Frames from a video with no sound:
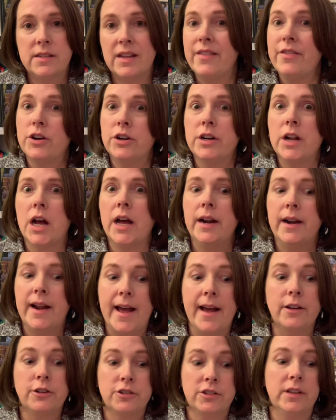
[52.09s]
And they're not
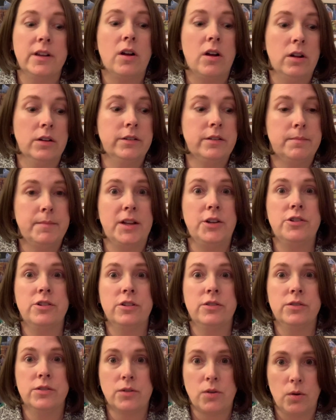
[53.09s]
actually all
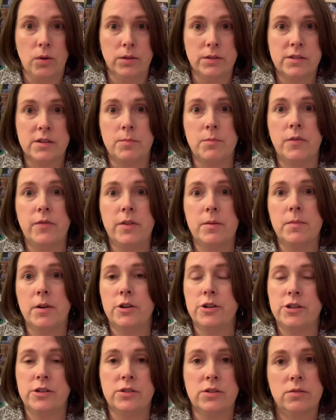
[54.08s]
Dimensions Gold. Some of them are
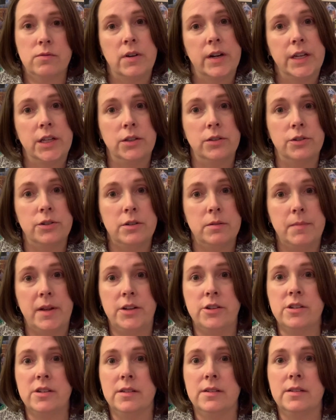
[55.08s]
just the regular
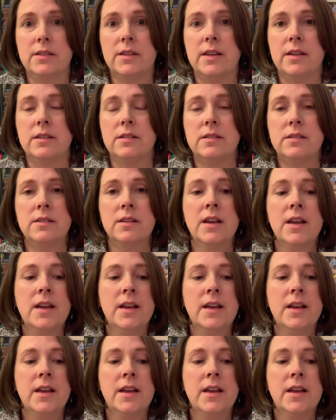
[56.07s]
Dimensions kits.